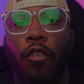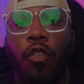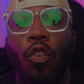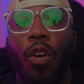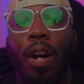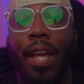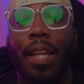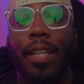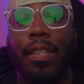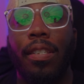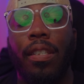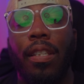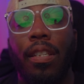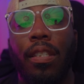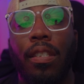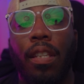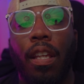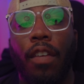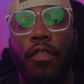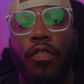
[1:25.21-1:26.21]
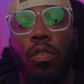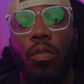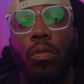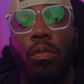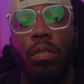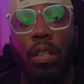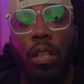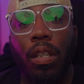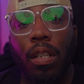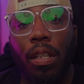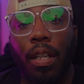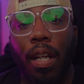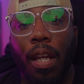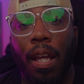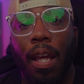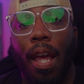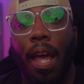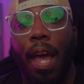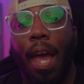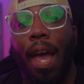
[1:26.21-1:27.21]
For instance, if you look
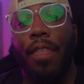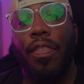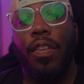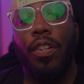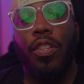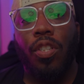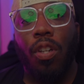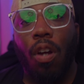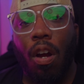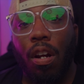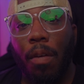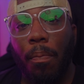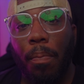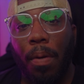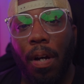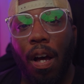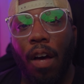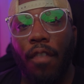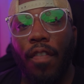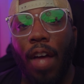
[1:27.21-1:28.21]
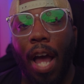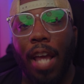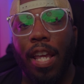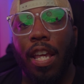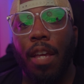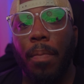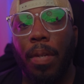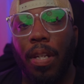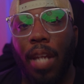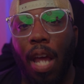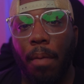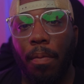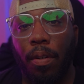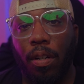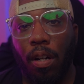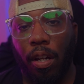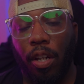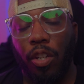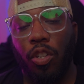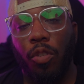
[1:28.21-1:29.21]
at the chart above, I am in
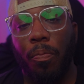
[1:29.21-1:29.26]
Albuquerque, New